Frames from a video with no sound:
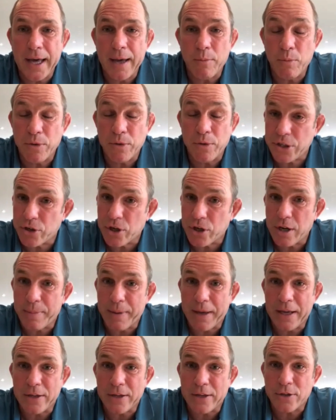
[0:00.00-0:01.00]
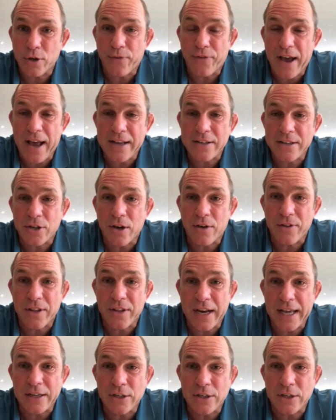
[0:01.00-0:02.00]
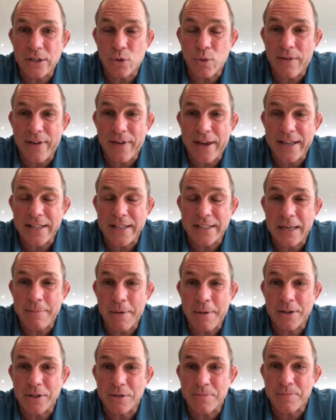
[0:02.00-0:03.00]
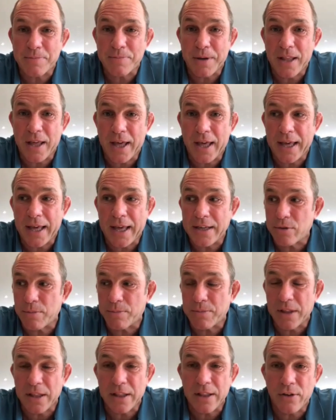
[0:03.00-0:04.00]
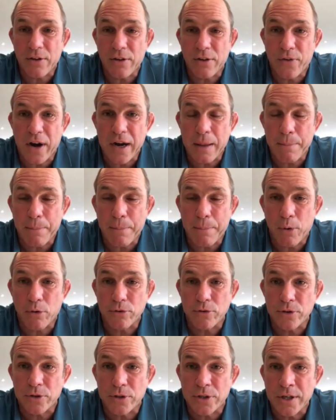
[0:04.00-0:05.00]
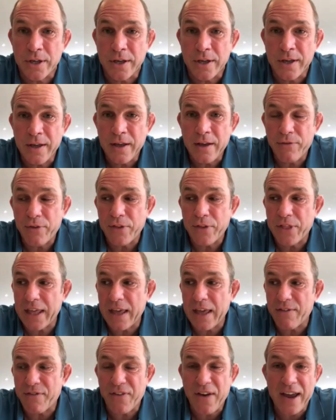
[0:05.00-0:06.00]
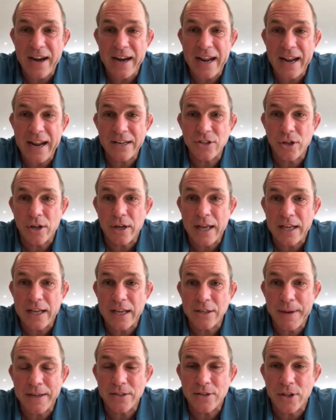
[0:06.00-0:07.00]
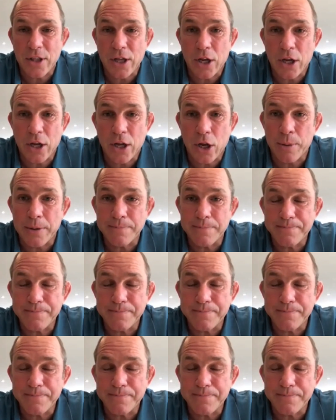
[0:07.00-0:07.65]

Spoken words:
which is going to be a tough ask over the 12, 18 months, but it's something that's very important for the financial aspects of the club.